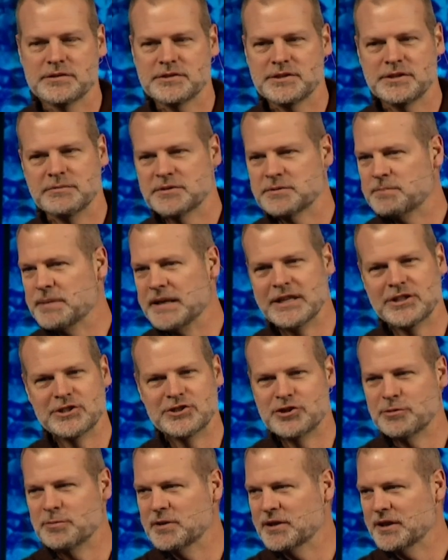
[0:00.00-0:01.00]
she was
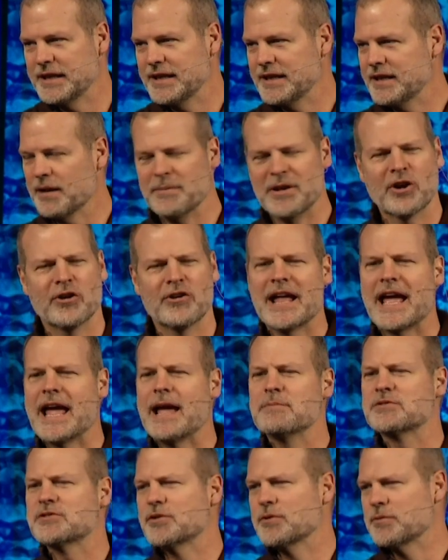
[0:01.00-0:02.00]
being Jubilee. I mean, her
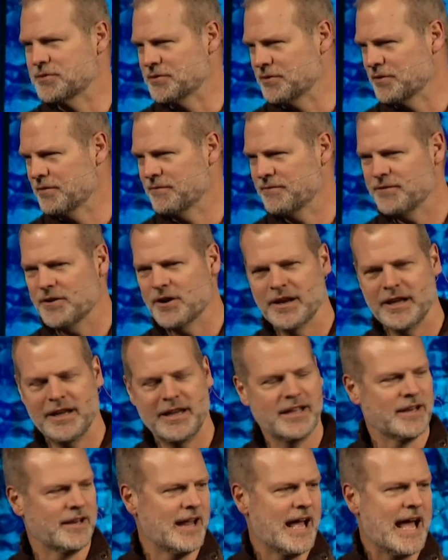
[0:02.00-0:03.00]
name suits her,
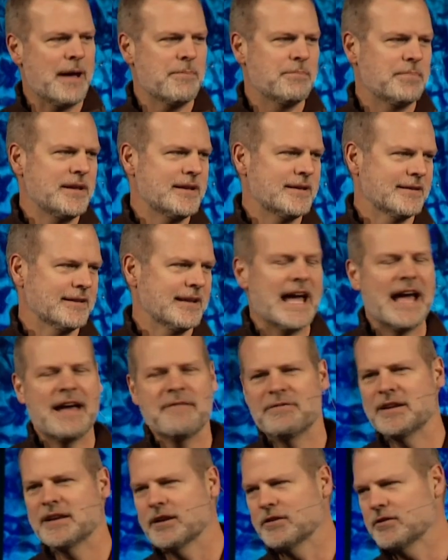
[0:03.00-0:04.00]
funny and happy and
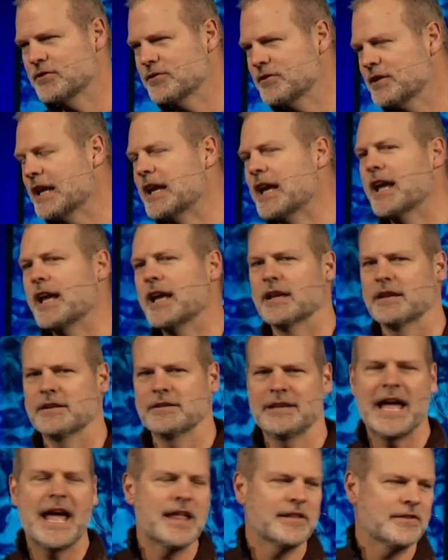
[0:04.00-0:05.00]
laughing and singing
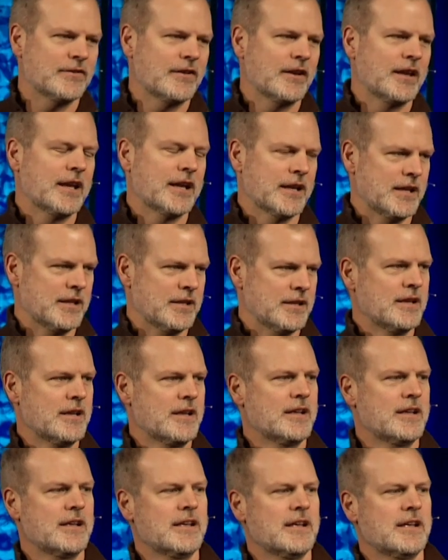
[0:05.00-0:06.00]
and dancing and
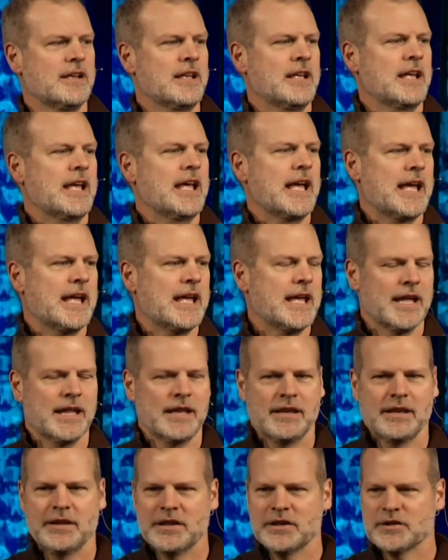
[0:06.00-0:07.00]

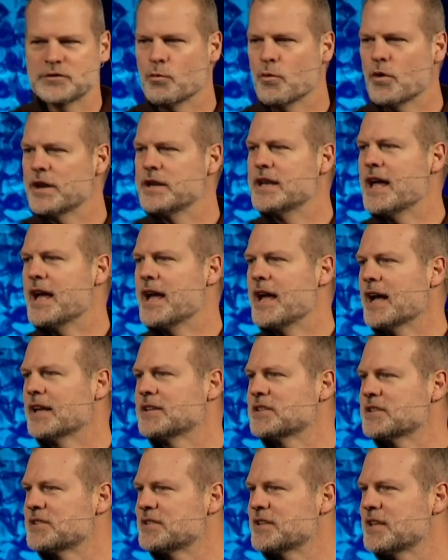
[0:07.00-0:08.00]
and this one day,
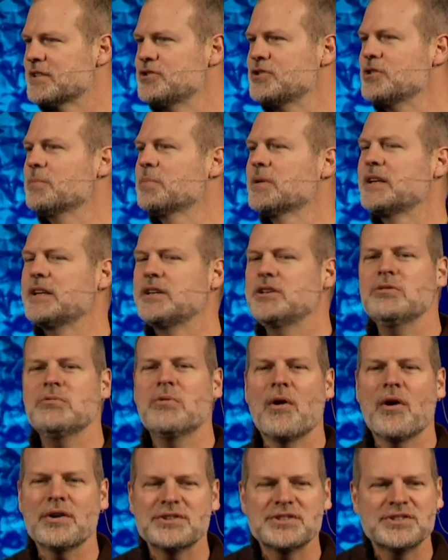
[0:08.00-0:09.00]
I just said, Jubilee,
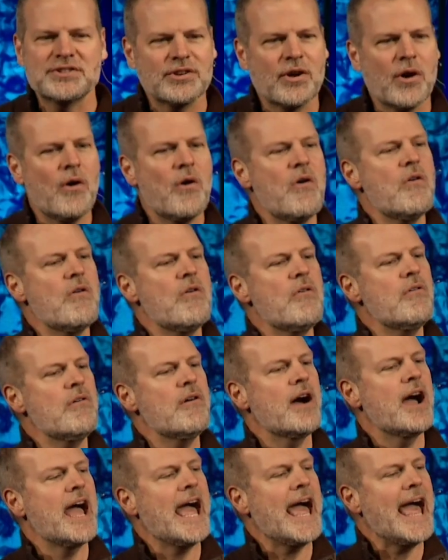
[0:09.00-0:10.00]
you are
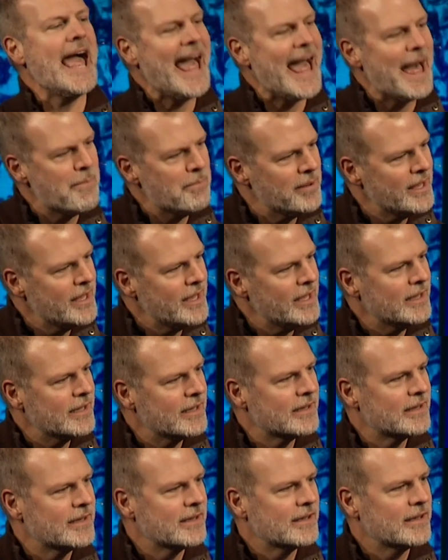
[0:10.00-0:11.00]
so
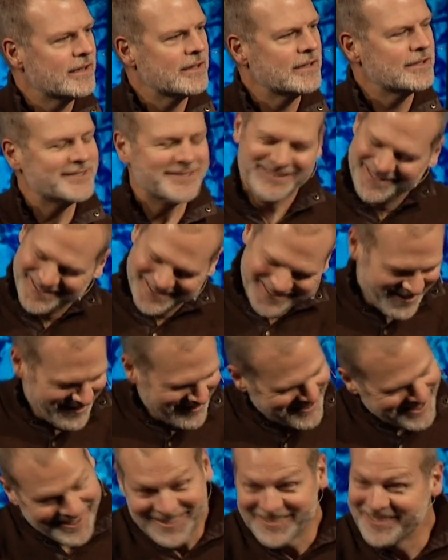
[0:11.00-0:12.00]
happy. She looked
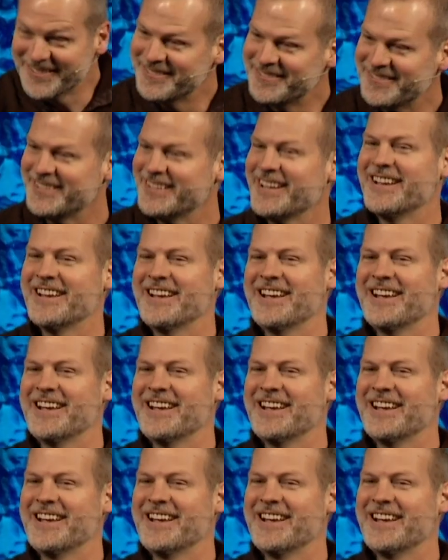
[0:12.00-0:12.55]
all cute.